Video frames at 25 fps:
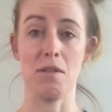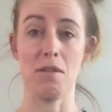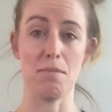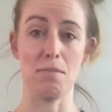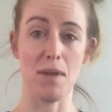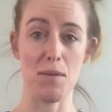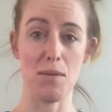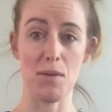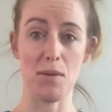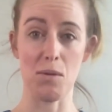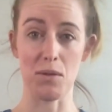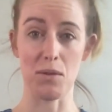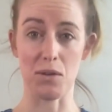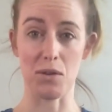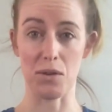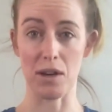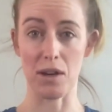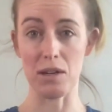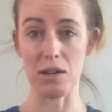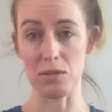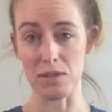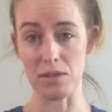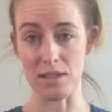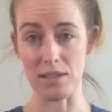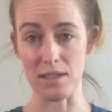maybe with
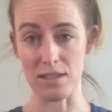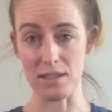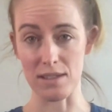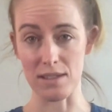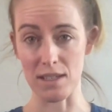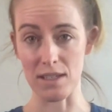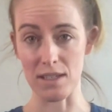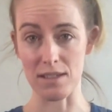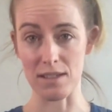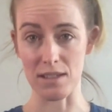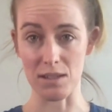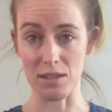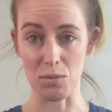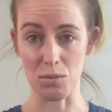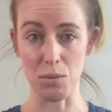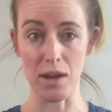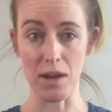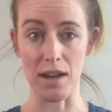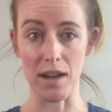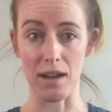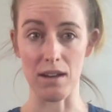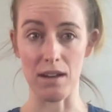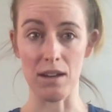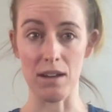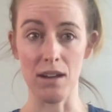Crohn's disease as
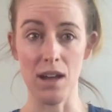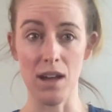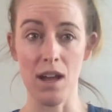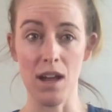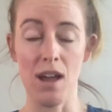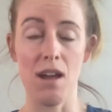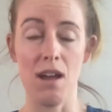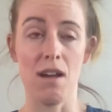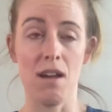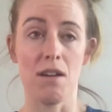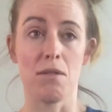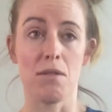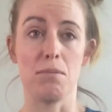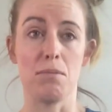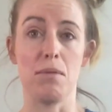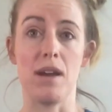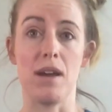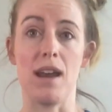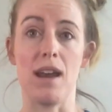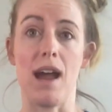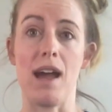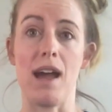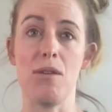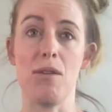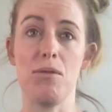well,
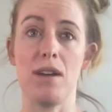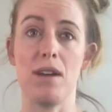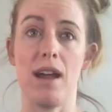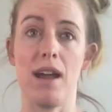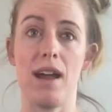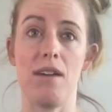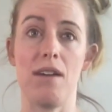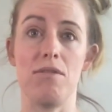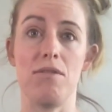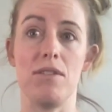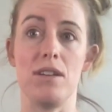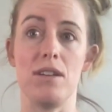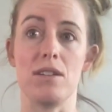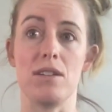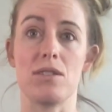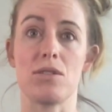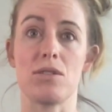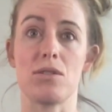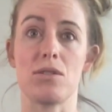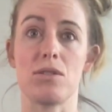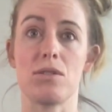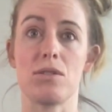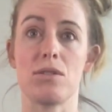but I would have this